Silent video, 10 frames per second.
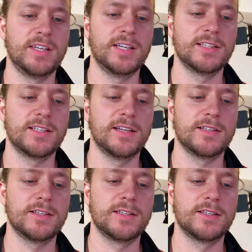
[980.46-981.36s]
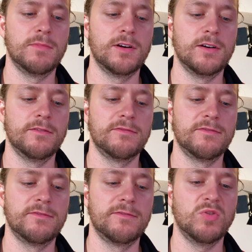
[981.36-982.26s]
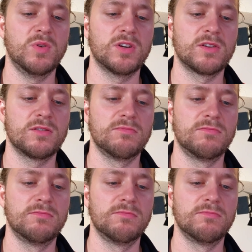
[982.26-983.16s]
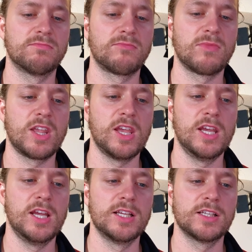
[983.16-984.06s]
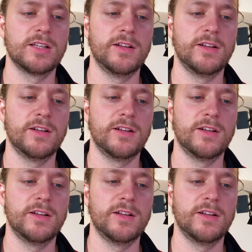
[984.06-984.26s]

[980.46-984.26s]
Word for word: I guess that's part of the work.